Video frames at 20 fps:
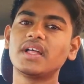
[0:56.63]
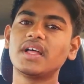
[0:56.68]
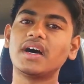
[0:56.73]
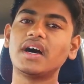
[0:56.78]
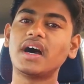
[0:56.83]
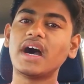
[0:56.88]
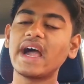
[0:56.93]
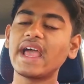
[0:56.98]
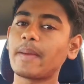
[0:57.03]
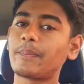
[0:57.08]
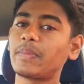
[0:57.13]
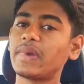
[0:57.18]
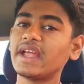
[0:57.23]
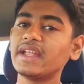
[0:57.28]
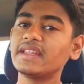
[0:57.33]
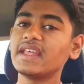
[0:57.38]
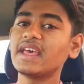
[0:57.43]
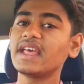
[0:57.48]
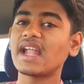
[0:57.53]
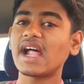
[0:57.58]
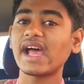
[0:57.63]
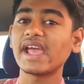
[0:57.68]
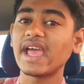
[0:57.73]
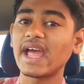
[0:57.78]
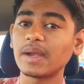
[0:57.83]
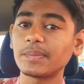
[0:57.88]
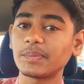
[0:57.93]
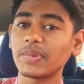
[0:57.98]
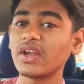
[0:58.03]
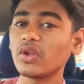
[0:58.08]
I applied there. I
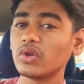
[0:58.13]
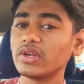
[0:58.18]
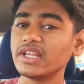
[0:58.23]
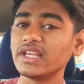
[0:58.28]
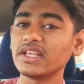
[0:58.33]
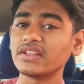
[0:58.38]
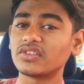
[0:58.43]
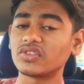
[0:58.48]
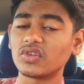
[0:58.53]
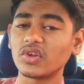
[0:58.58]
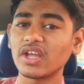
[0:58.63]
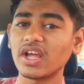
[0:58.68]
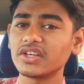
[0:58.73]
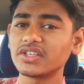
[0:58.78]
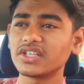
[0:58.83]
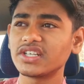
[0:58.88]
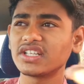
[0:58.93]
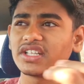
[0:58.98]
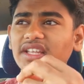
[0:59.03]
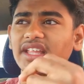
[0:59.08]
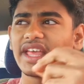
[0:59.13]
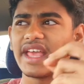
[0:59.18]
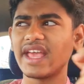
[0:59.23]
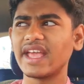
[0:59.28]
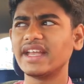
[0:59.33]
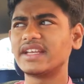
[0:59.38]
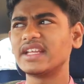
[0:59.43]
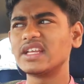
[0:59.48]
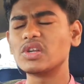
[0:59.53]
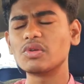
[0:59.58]
had paid only
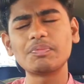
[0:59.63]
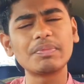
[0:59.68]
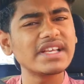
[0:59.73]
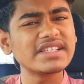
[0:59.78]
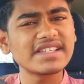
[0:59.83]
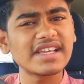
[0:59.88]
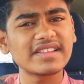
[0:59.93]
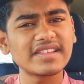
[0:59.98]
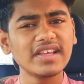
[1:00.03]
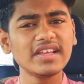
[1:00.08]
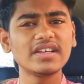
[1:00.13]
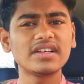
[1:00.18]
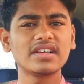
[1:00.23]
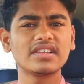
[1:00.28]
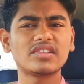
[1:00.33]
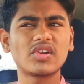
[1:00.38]
380 rupees, I think,